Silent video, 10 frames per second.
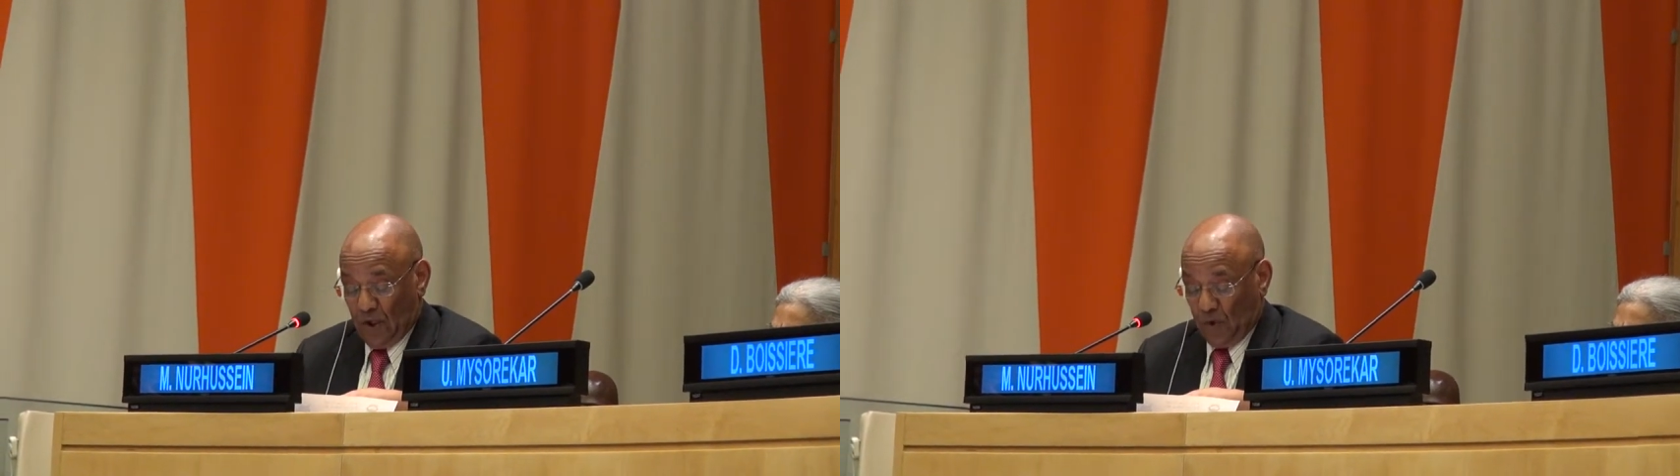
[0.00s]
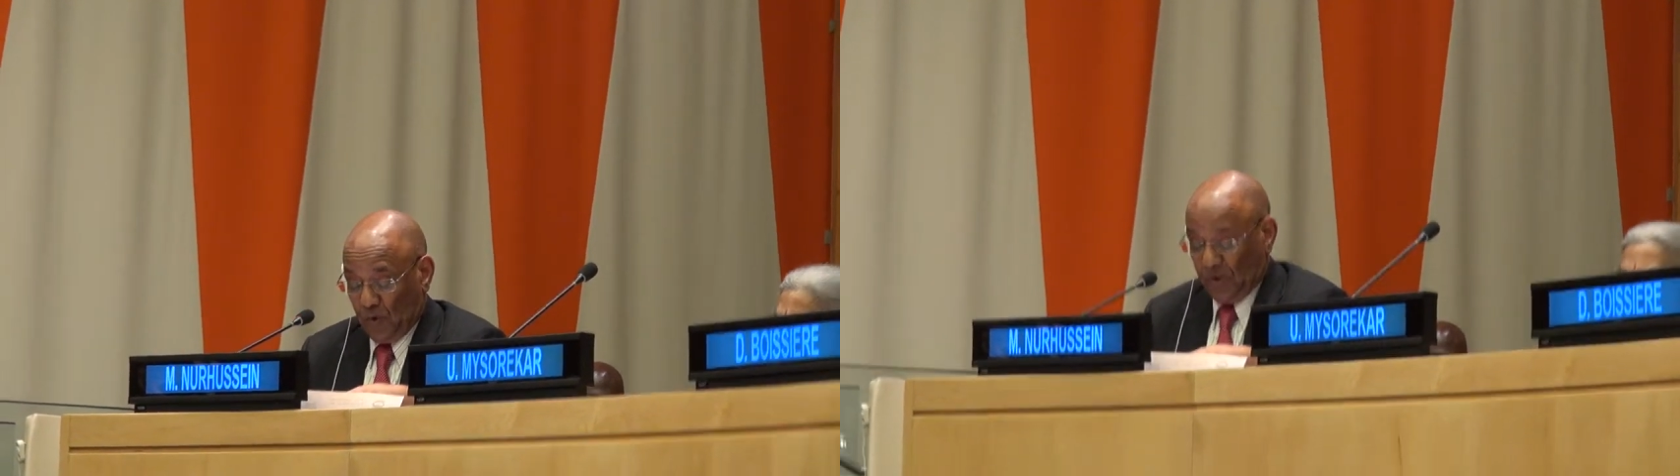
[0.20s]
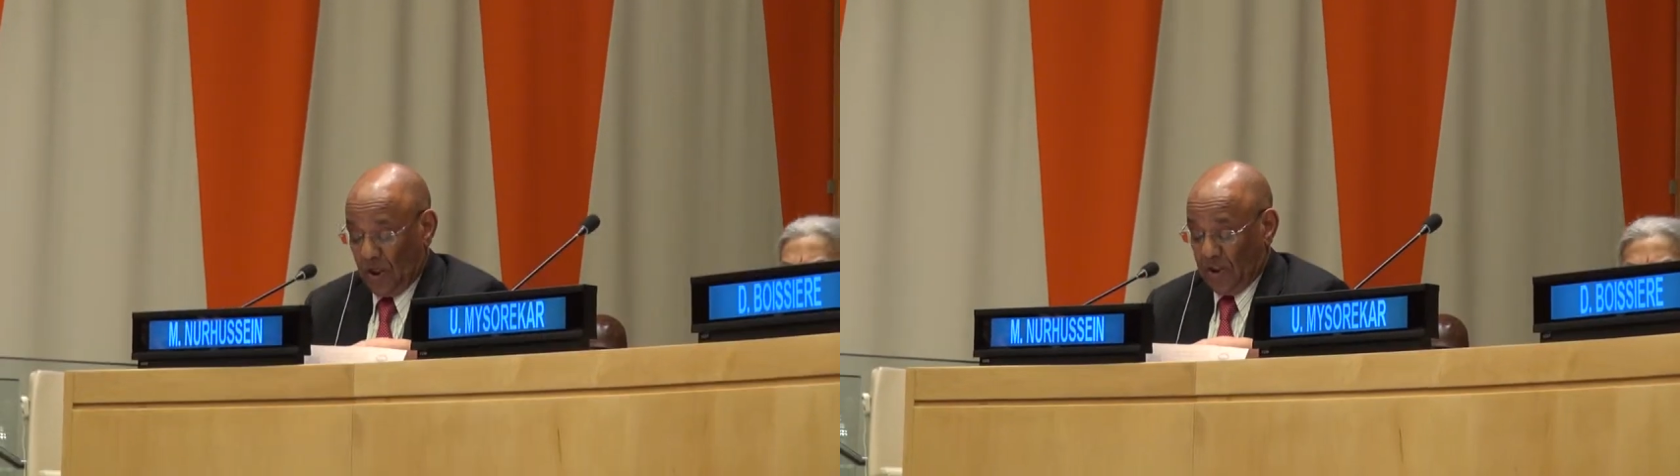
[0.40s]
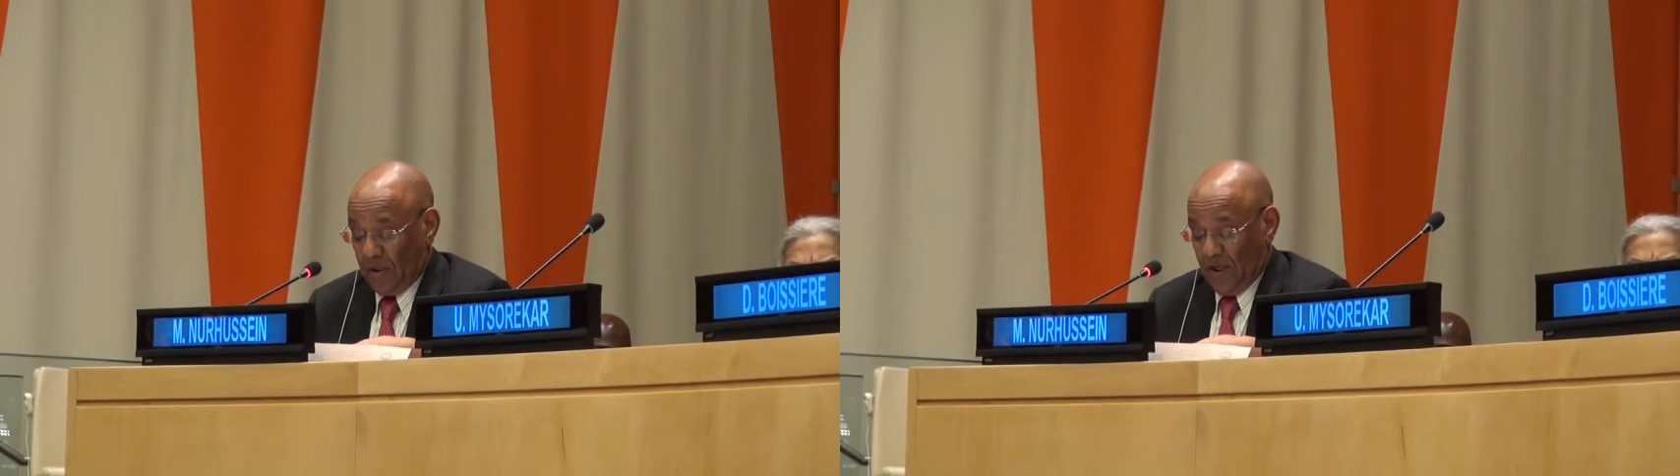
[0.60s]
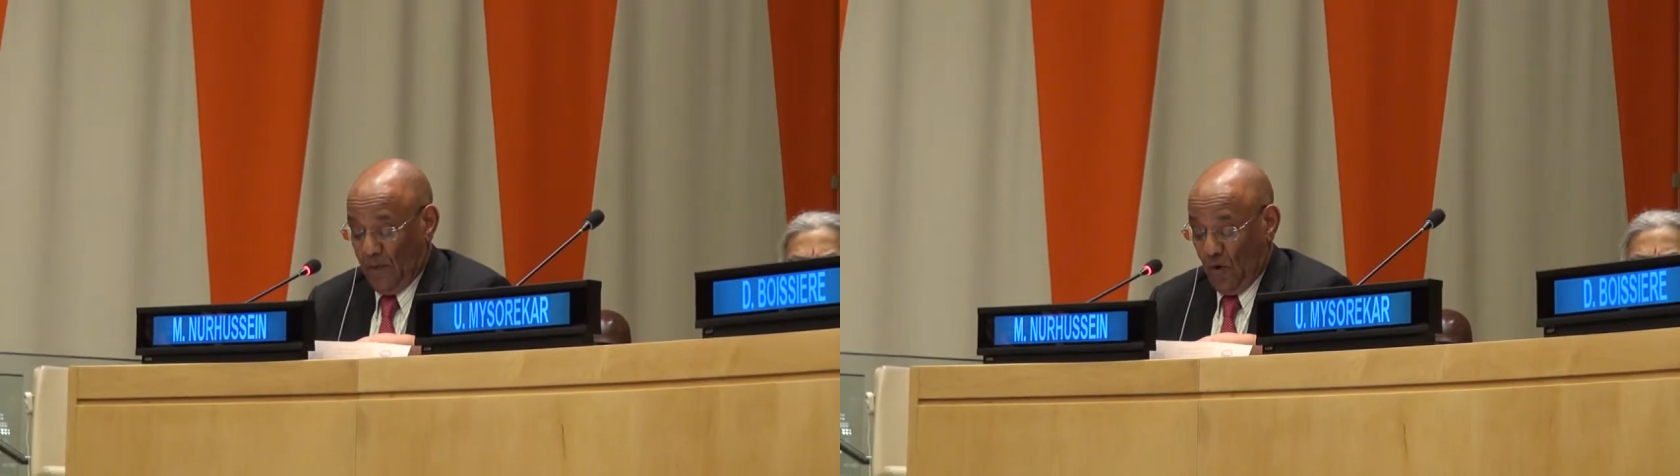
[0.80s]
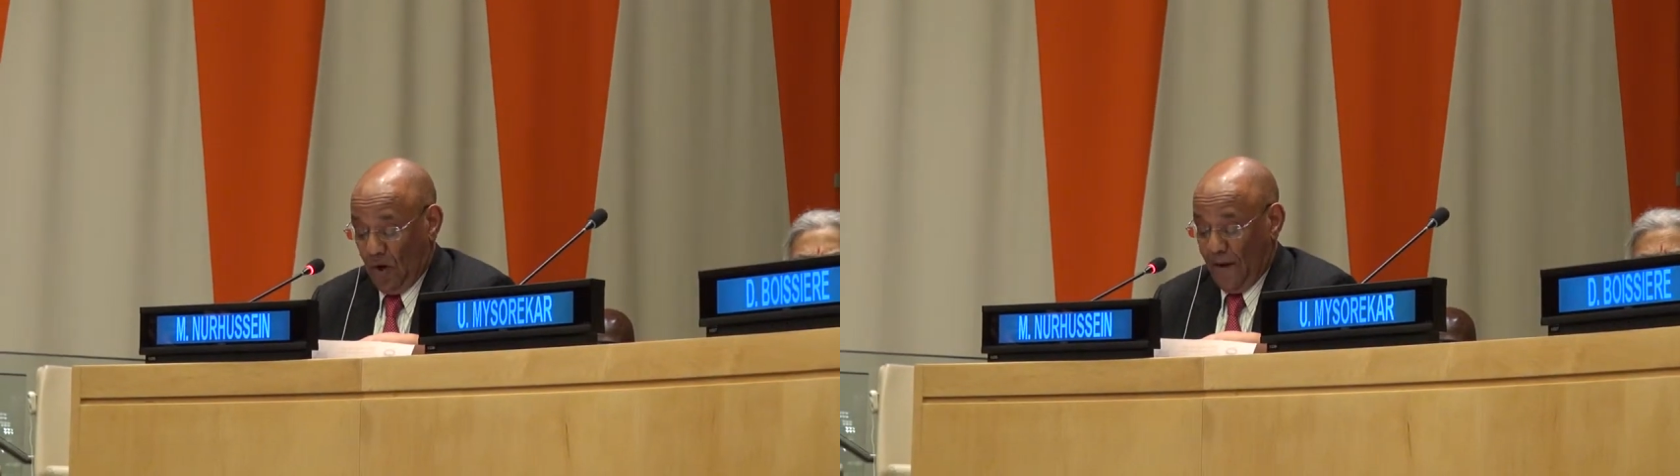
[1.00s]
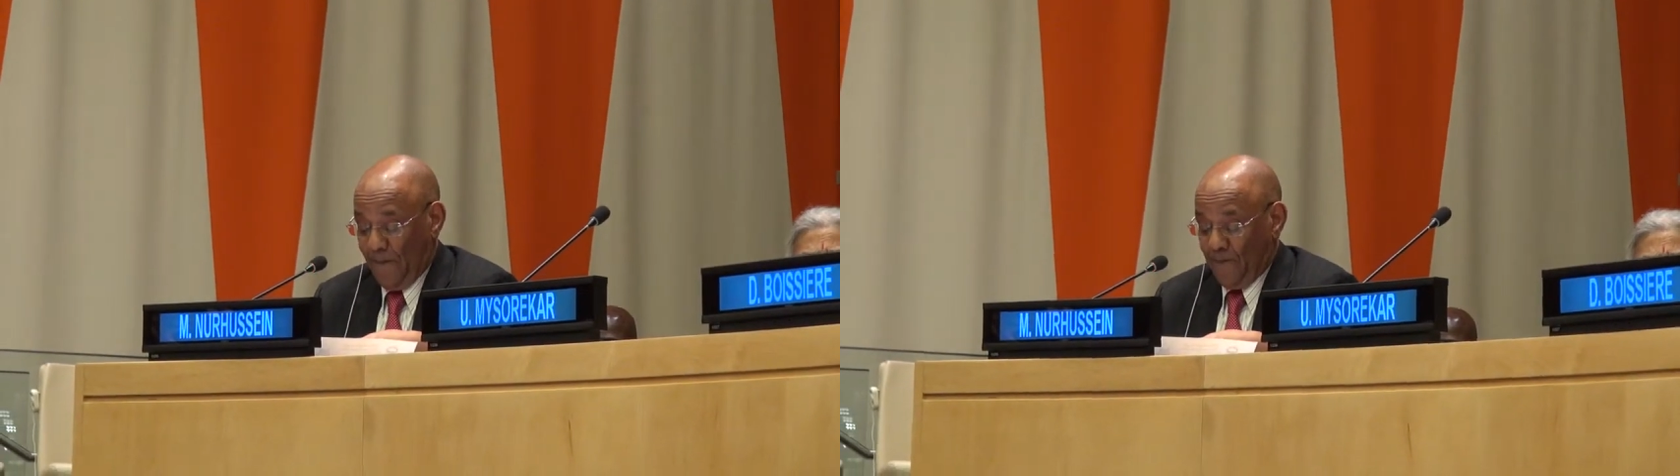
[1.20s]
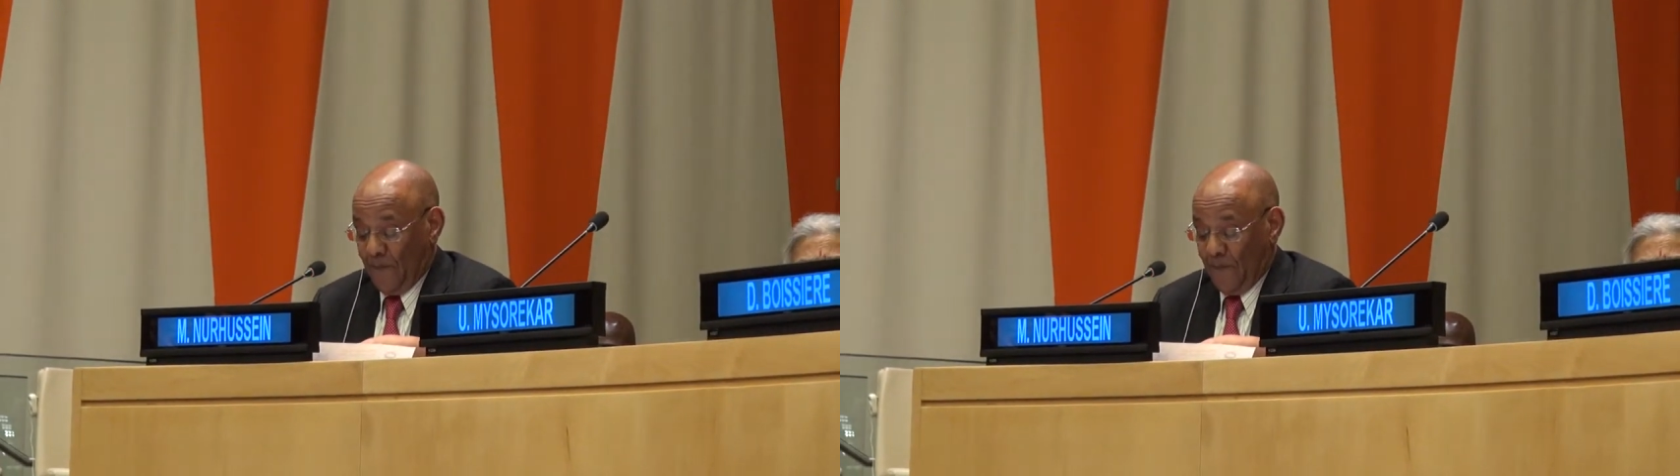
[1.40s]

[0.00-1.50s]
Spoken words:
issues such as Ebola.